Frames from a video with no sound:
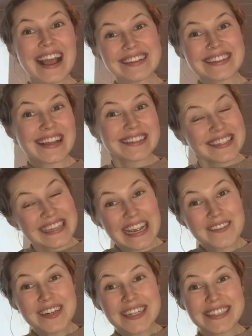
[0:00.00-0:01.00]
said, today
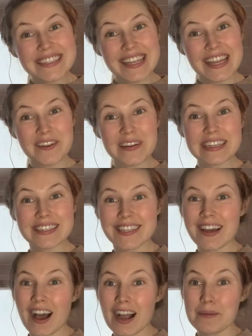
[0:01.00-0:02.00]
we're continuing to
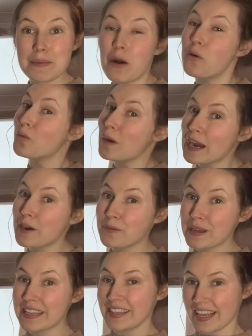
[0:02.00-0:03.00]
talk about where
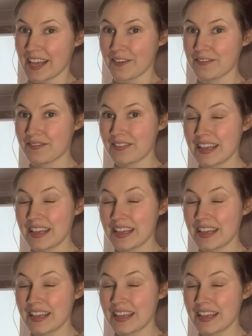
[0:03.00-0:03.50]
we live.